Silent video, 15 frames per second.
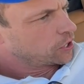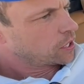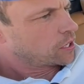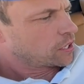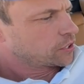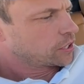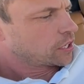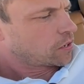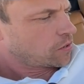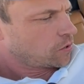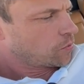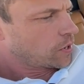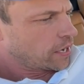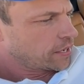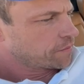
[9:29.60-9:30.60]
the clutch in all the
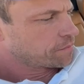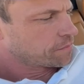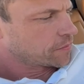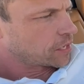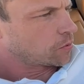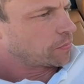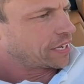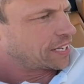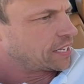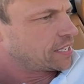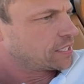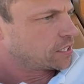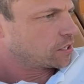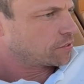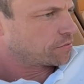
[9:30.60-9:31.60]
way. It'll make it
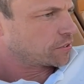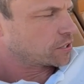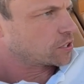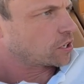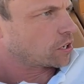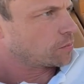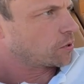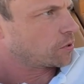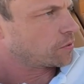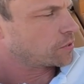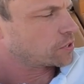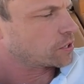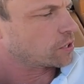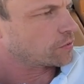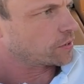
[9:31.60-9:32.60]
easier for the starter motor to
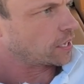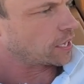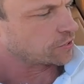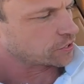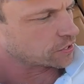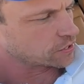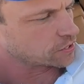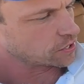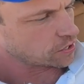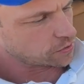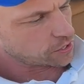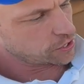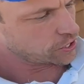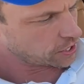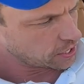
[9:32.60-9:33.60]
turn over the engine. So
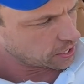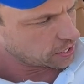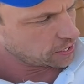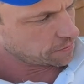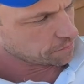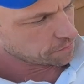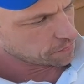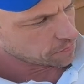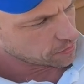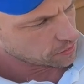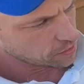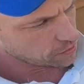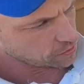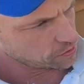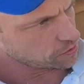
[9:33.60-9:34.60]
there's your key.
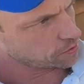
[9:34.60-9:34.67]
You'll use